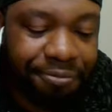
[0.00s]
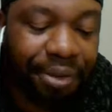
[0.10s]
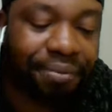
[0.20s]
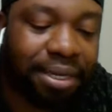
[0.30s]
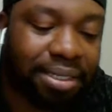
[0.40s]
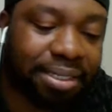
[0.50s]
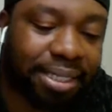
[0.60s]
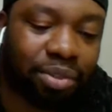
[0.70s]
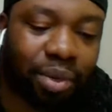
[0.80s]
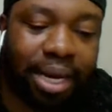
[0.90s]
fifth in
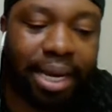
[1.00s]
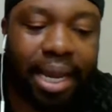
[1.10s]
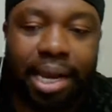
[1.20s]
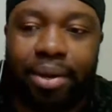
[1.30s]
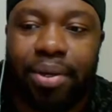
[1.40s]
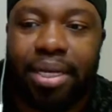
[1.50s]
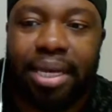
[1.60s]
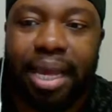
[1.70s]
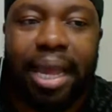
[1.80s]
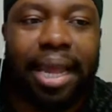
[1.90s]
assists right now.
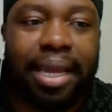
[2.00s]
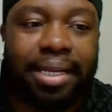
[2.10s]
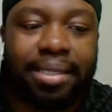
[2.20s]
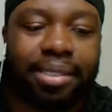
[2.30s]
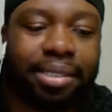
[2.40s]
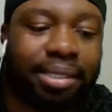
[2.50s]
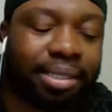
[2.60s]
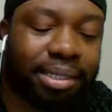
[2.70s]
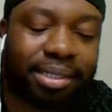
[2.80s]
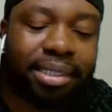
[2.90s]
And
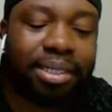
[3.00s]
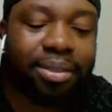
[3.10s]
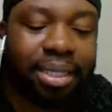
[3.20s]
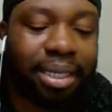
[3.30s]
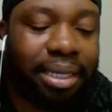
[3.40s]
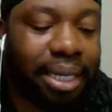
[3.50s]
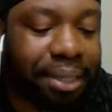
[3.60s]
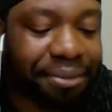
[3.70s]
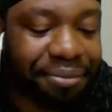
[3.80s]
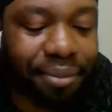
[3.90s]
literally,
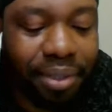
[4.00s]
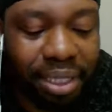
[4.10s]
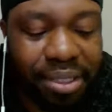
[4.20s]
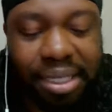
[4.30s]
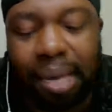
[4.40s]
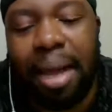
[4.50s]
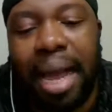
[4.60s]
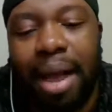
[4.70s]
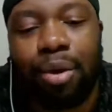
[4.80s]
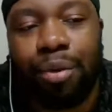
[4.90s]
if
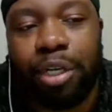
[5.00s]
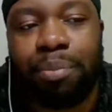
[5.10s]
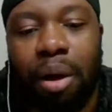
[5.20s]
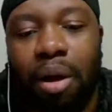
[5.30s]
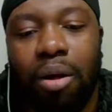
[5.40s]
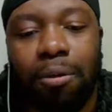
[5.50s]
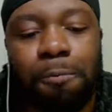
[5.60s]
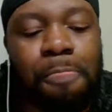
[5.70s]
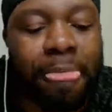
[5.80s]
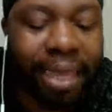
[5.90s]
somehow Chris Paul
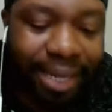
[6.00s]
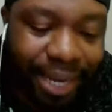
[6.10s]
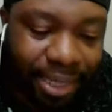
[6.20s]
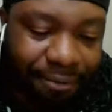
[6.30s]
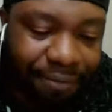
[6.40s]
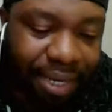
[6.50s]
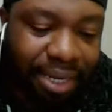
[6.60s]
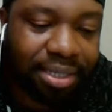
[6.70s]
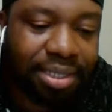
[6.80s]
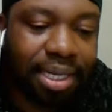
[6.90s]
can get the
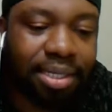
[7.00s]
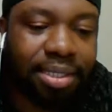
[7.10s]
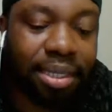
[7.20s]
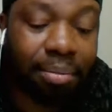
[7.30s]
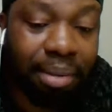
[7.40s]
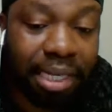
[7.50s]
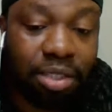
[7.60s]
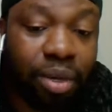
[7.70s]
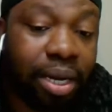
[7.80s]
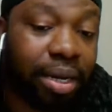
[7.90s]
Phoenix Suns to the
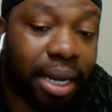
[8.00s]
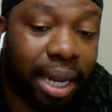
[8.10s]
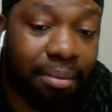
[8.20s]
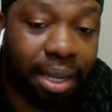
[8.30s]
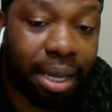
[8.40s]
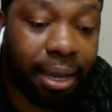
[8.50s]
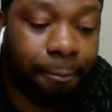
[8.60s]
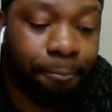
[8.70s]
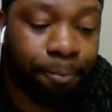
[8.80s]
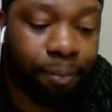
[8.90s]
best record in the NBA,